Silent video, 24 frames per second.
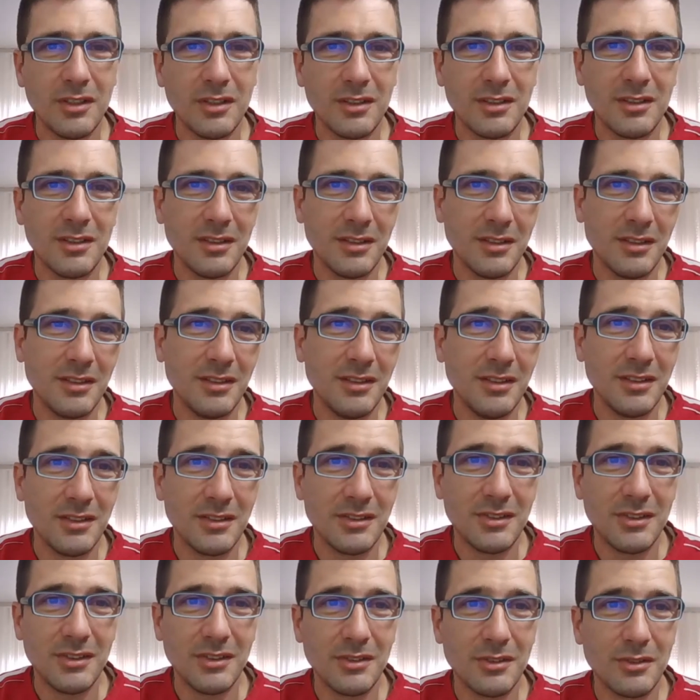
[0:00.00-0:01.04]
think
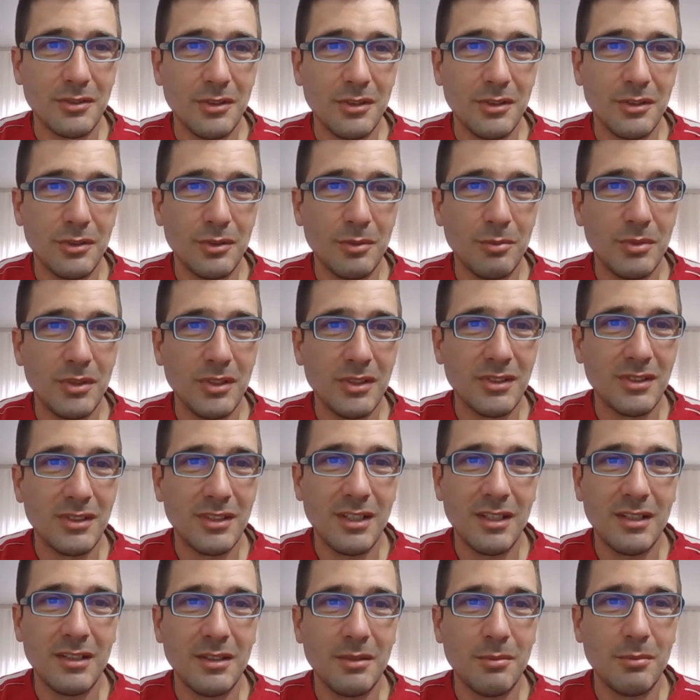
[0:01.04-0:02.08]
this is going to be a
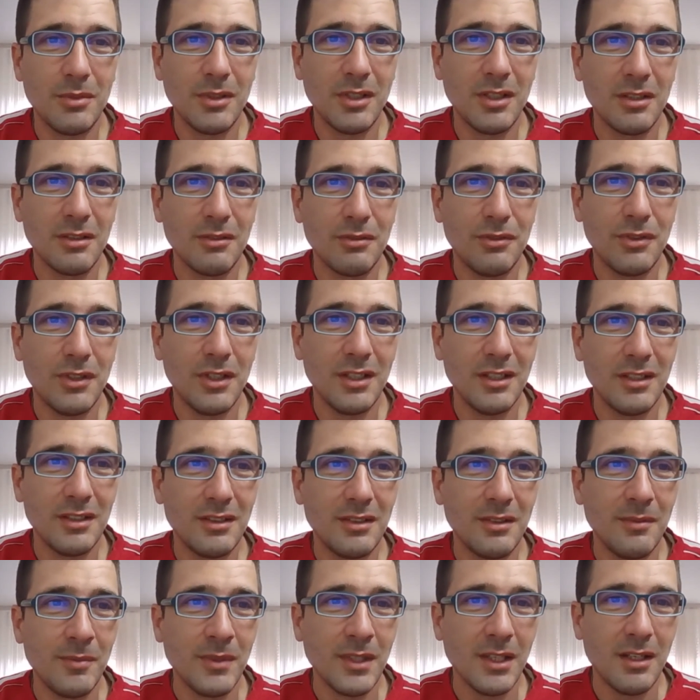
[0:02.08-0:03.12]
stand and bang
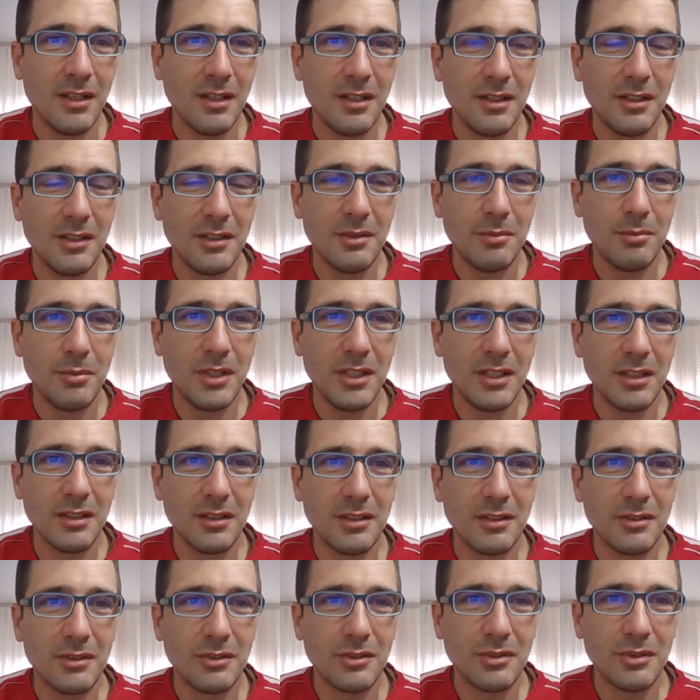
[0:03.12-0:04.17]
fight, a real
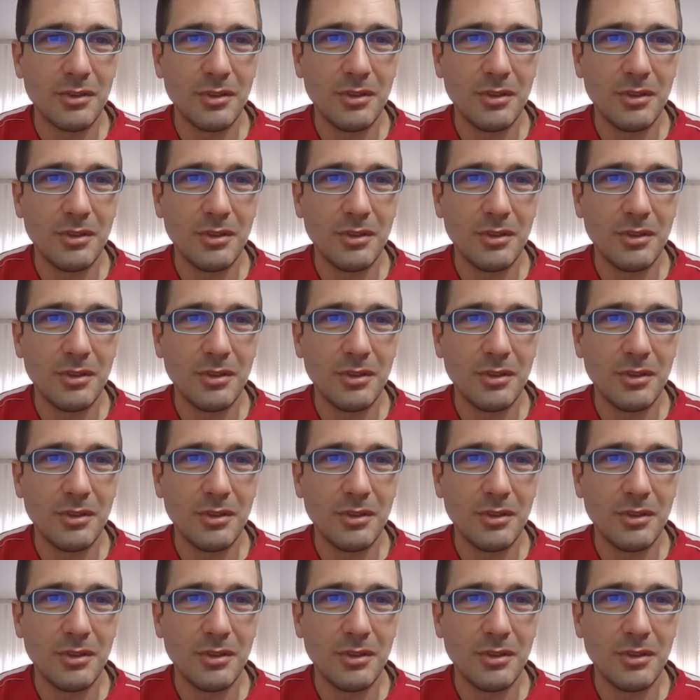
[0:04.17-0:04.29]
banger,